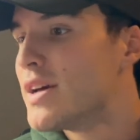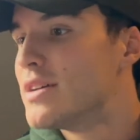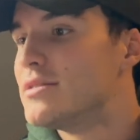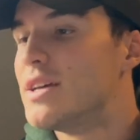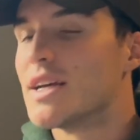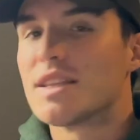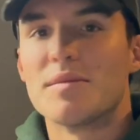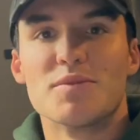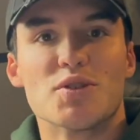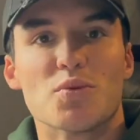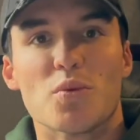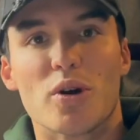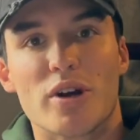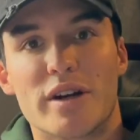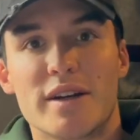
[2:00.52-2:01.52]
take them to
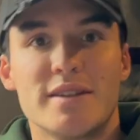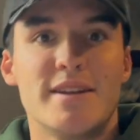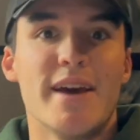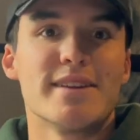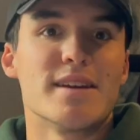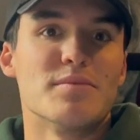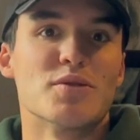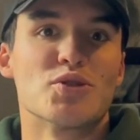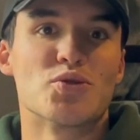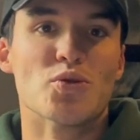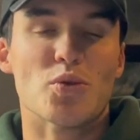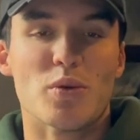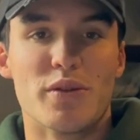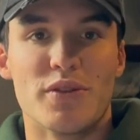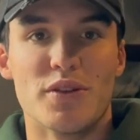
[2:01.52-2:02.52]
work, take them to school
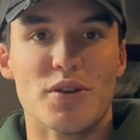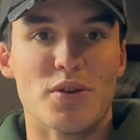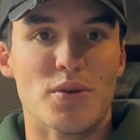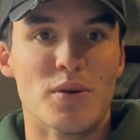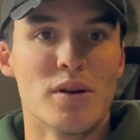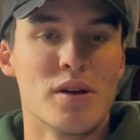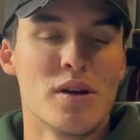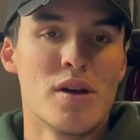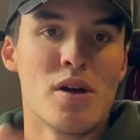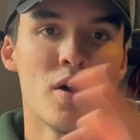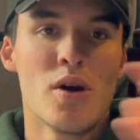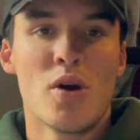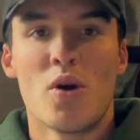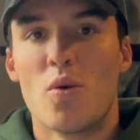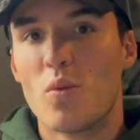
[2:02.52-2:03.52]
with you,
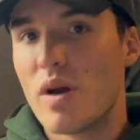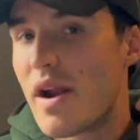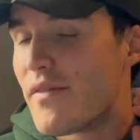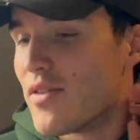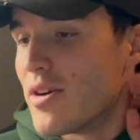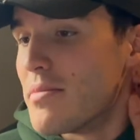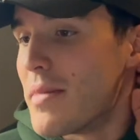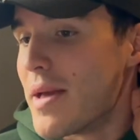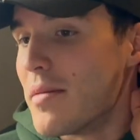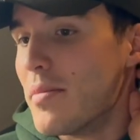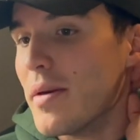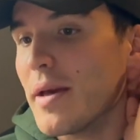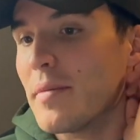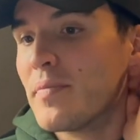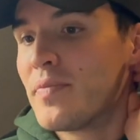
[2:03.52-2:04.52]
whatever it may
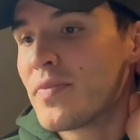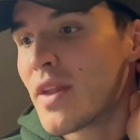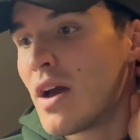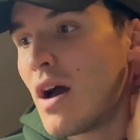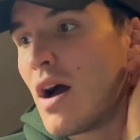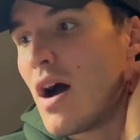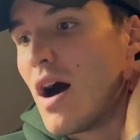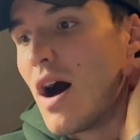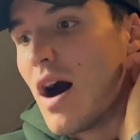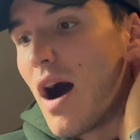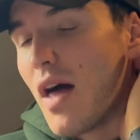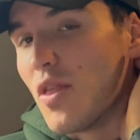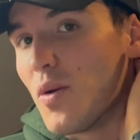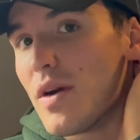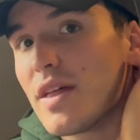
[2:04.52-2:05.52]
be.
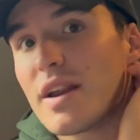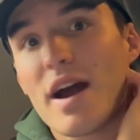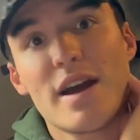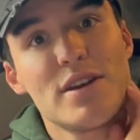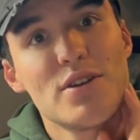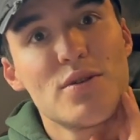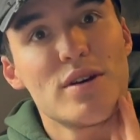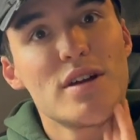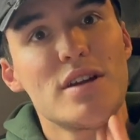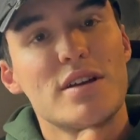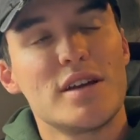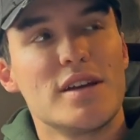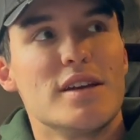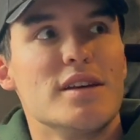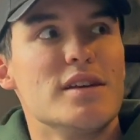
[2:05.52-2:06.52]
The way that I do it
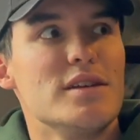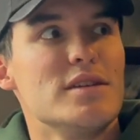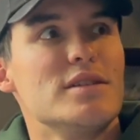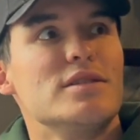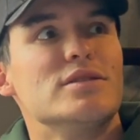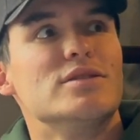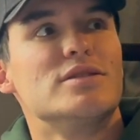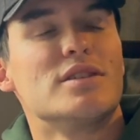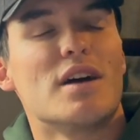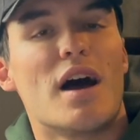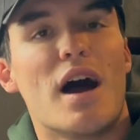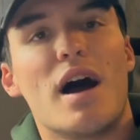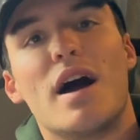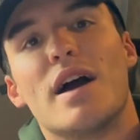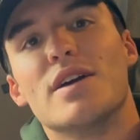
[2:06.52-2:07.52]
is
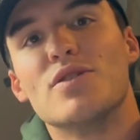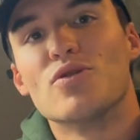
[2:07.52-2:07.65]
I'll